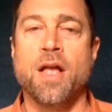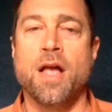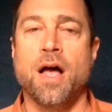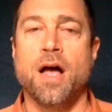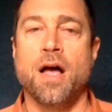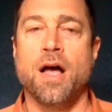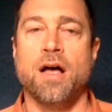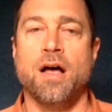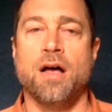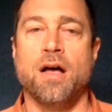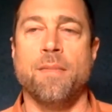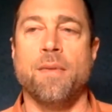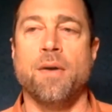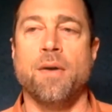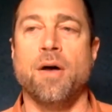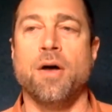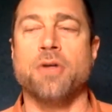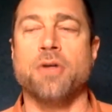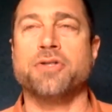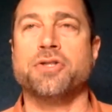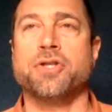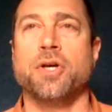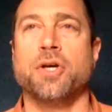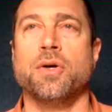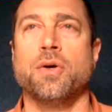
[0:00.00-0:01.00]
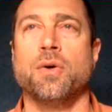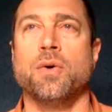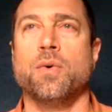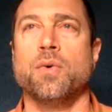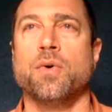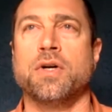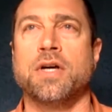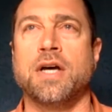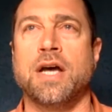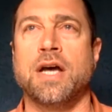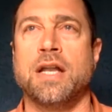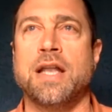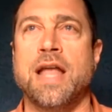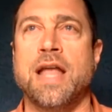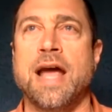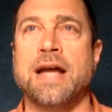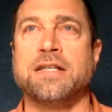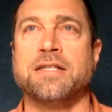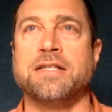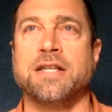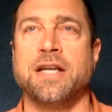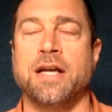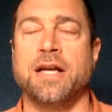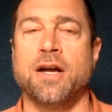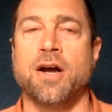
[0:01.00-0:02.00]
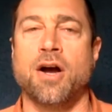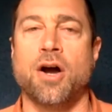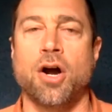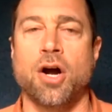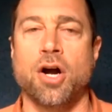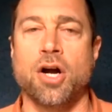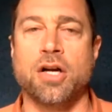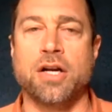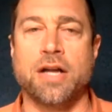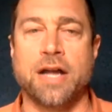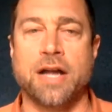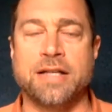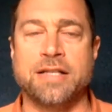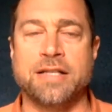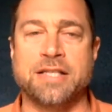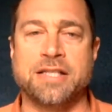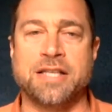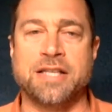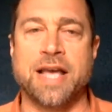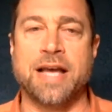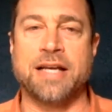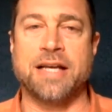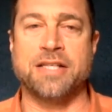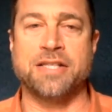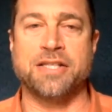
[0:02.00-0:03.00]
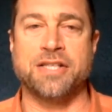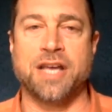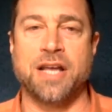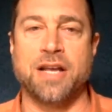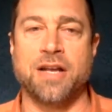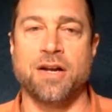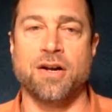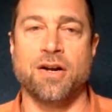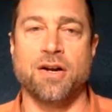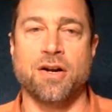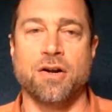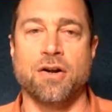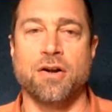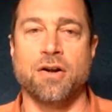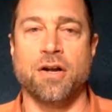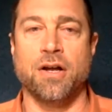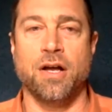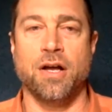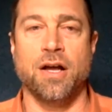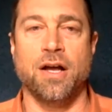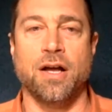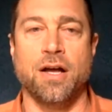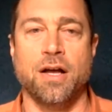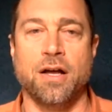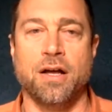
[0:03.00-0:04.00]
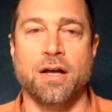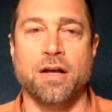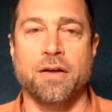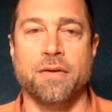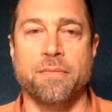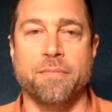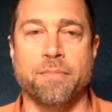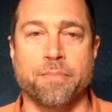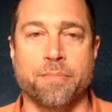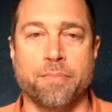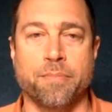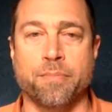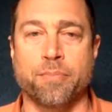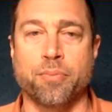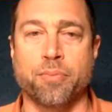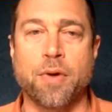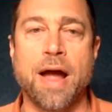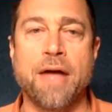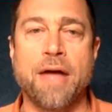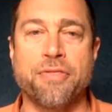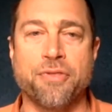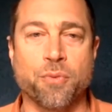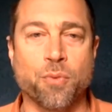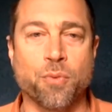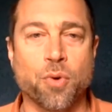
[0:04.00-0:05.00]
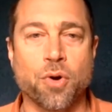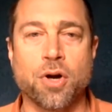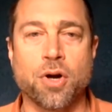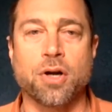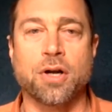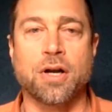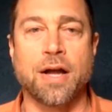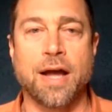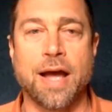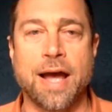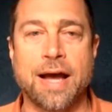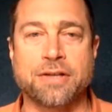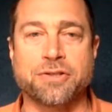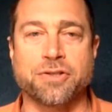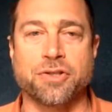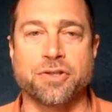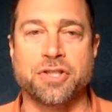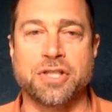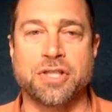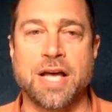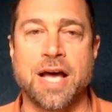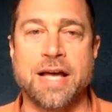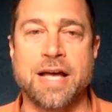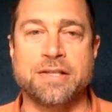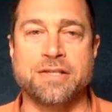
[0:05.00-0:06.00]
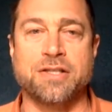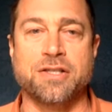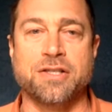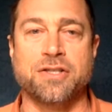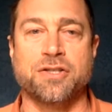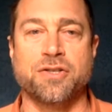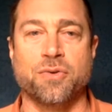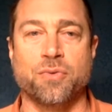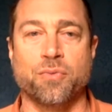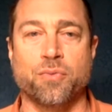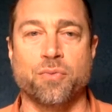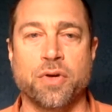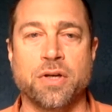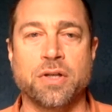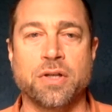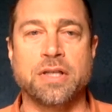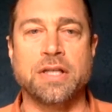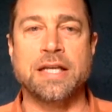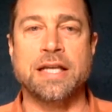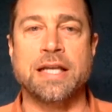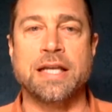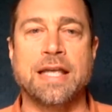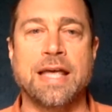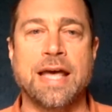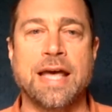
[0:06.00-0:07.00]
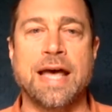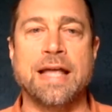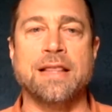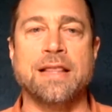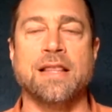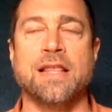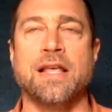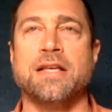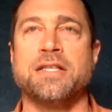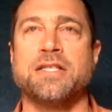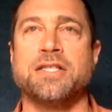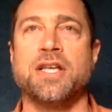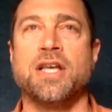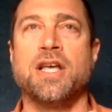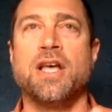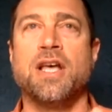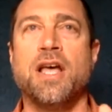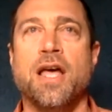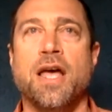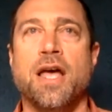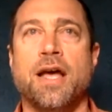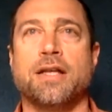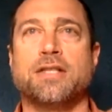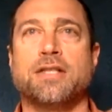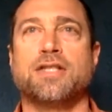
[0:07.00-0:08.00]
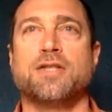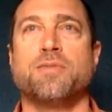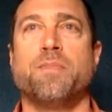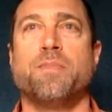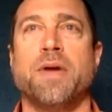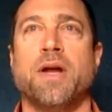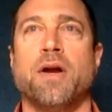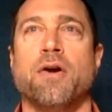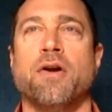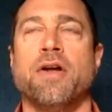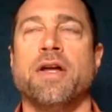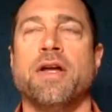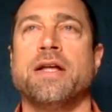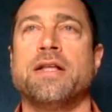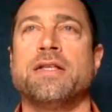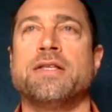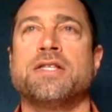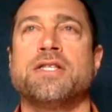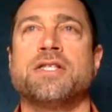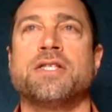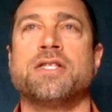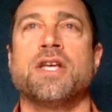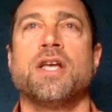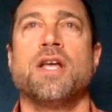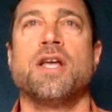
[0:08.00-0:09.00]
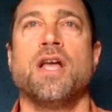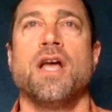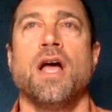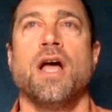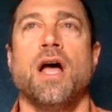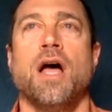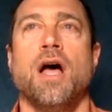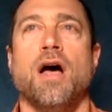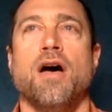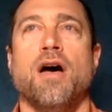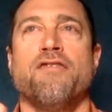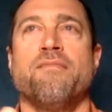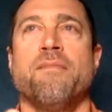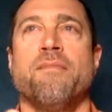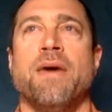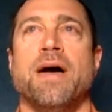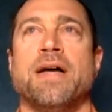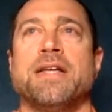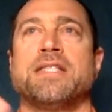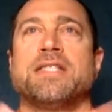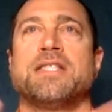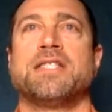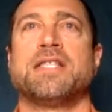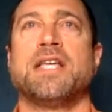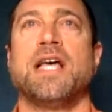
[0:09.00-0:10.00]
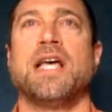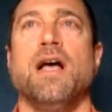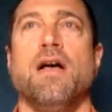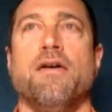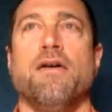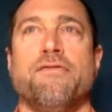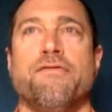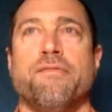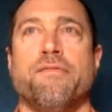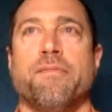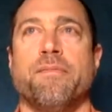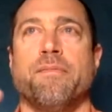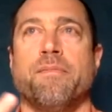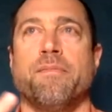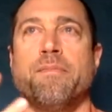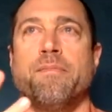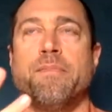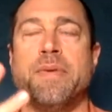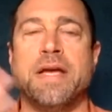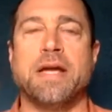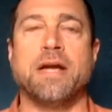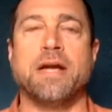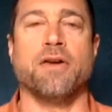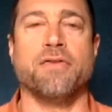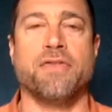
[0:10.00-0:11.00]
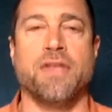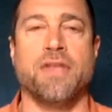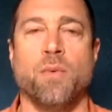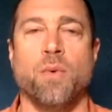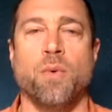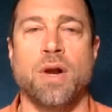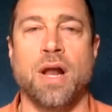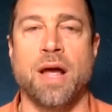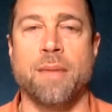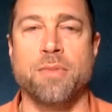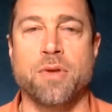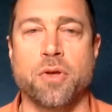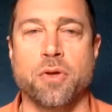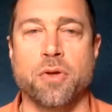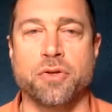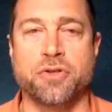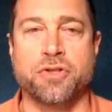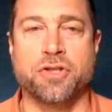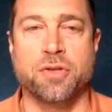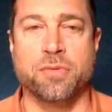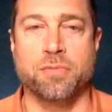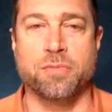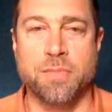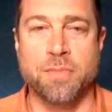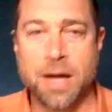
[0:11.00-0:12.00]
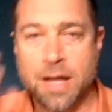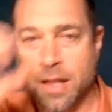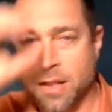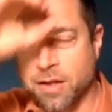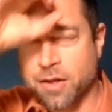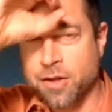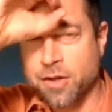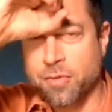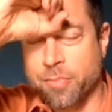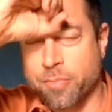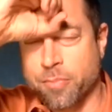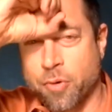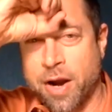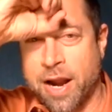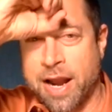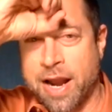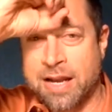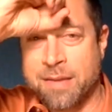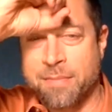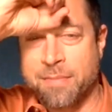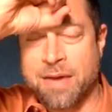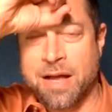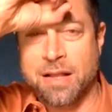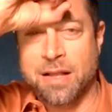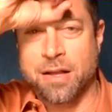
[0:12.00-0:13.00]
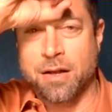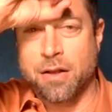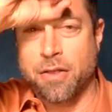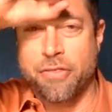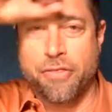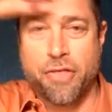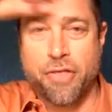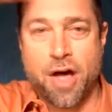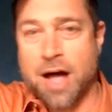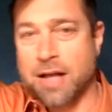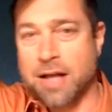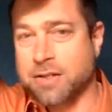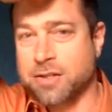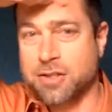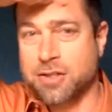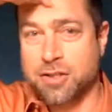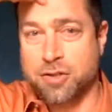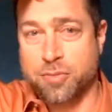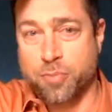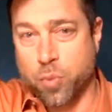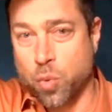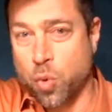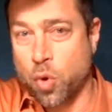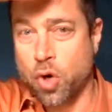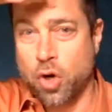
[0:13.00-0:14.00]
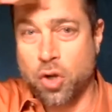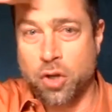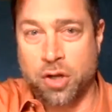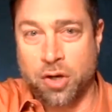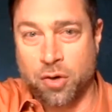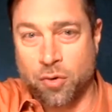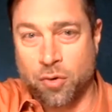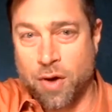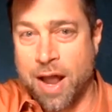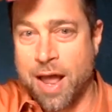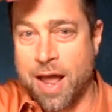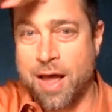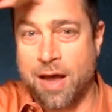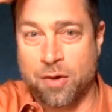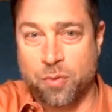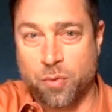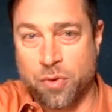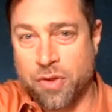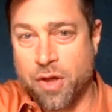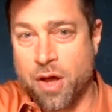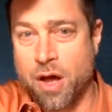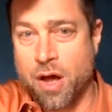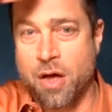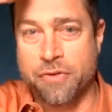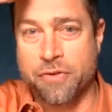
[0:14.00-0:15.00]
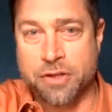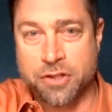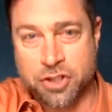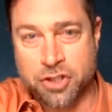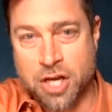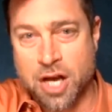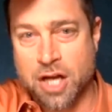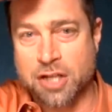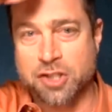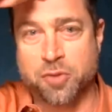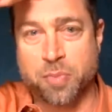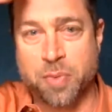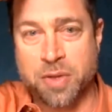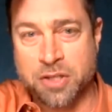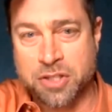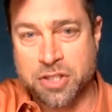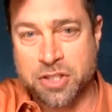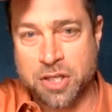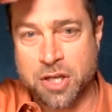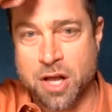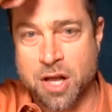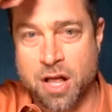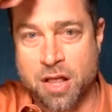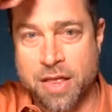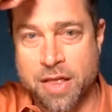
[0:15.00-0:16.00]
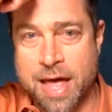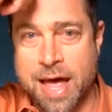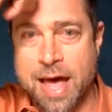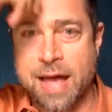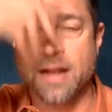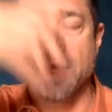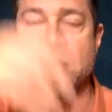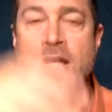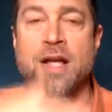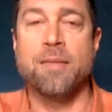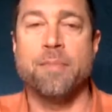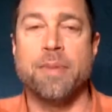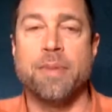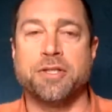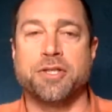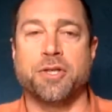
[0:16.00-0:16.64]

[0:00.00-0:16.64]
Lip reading: Also connecting heart and sex center breath work exercises to really get this experience of myself bigger than what I'm used to, my little brain and my little thoughts swirling around with all the judgments and all that, but